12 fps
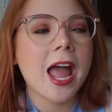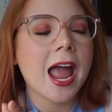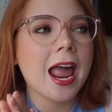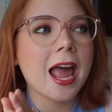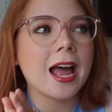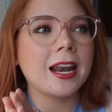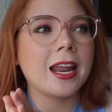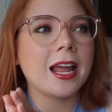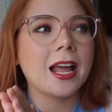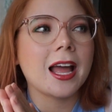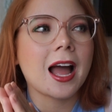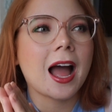And
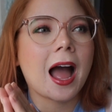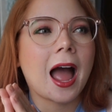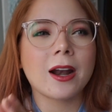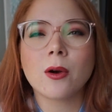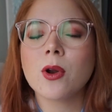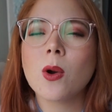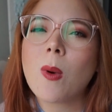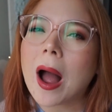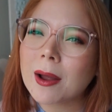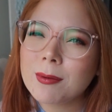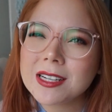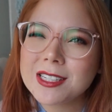I don't know
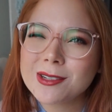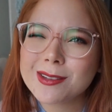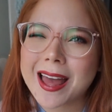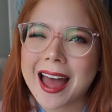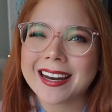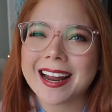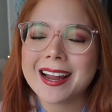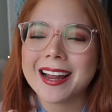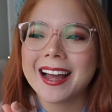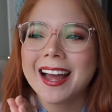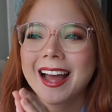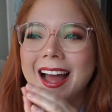why we do that. And I,
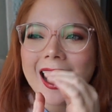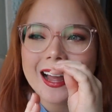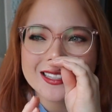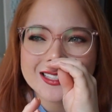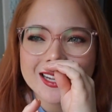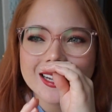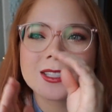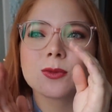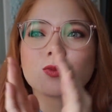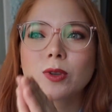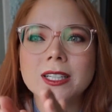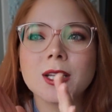it's, it's
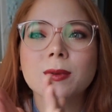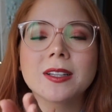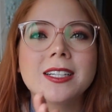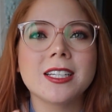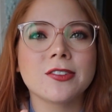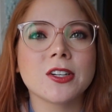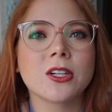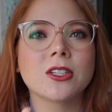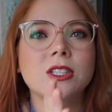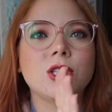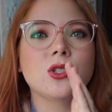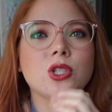really, really
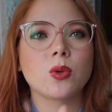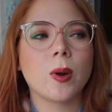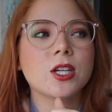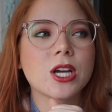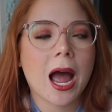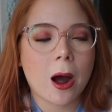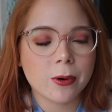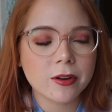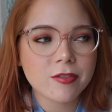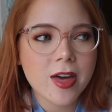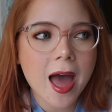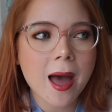difficult to switch out
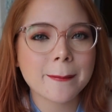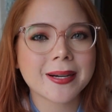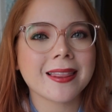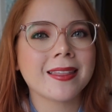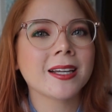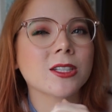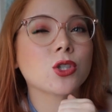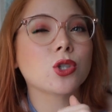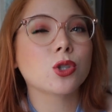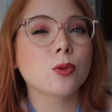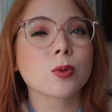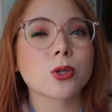of that, but I think it's
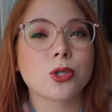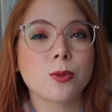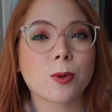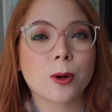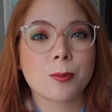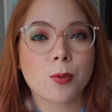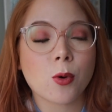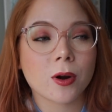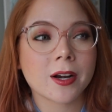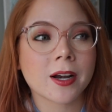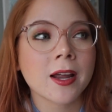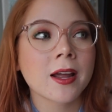super, super
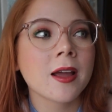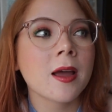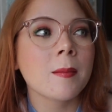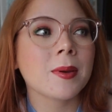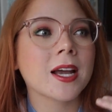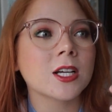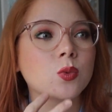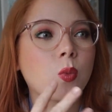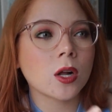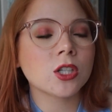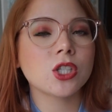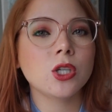important because
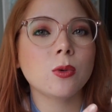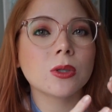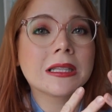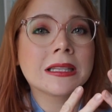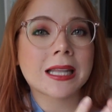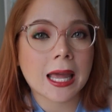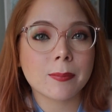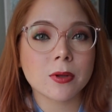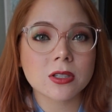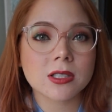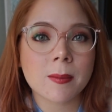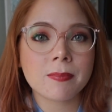once you
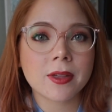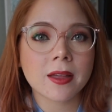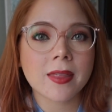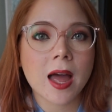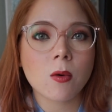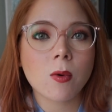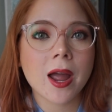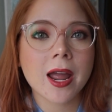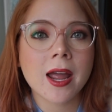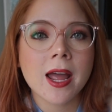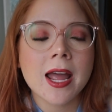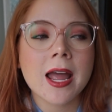label something that
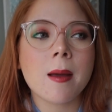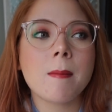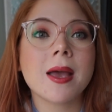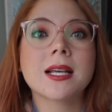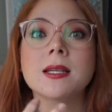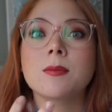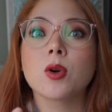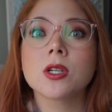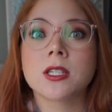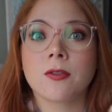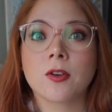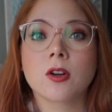way, it makes it more
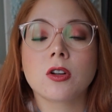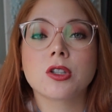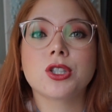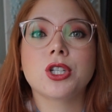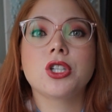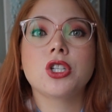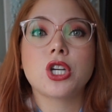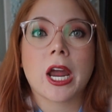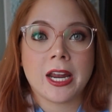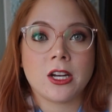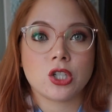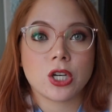difficult to
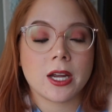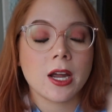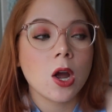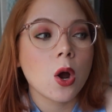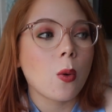change it.